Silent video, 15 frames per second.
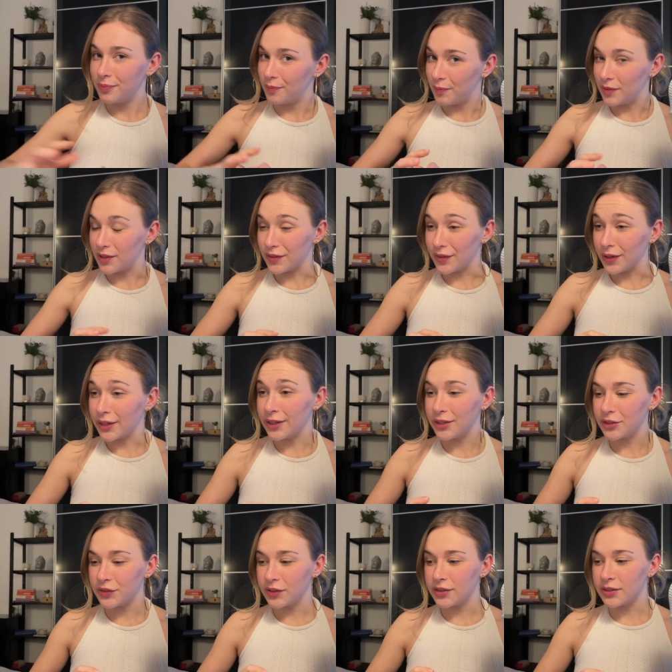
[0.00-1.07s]
It's very
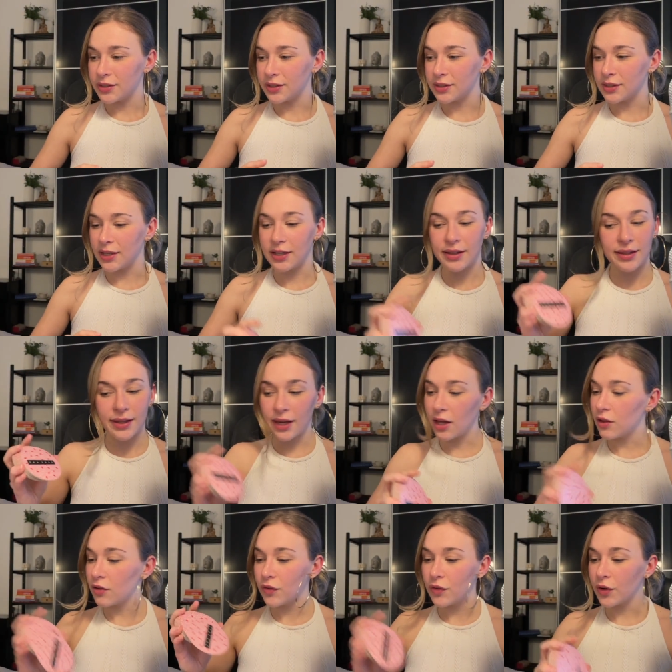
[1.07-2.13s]
interesting. Anything
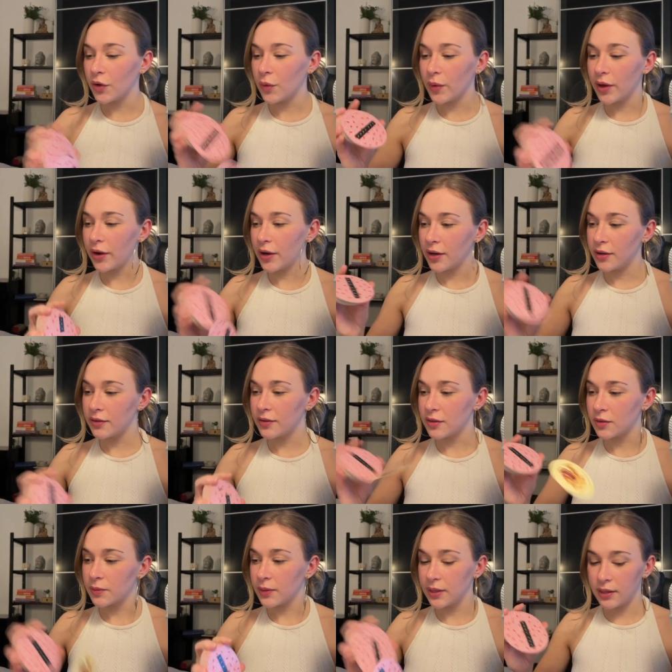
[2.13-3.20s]
else for Aquarius
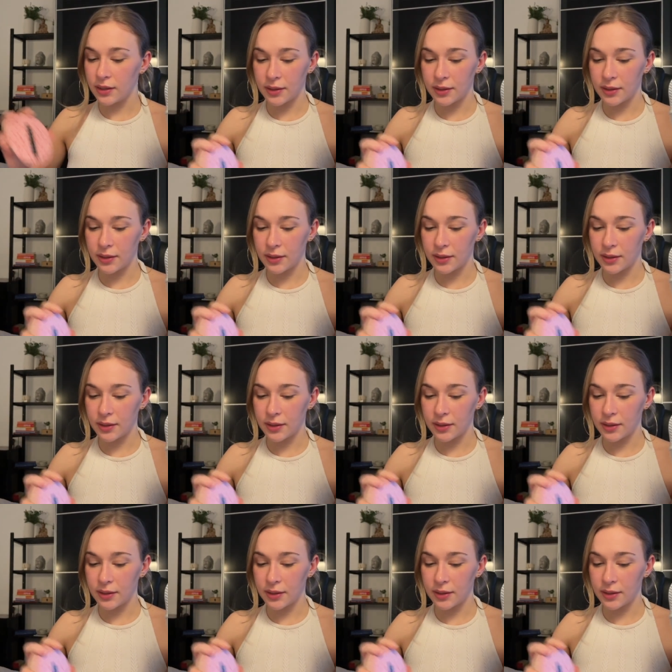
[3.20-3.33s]
this week?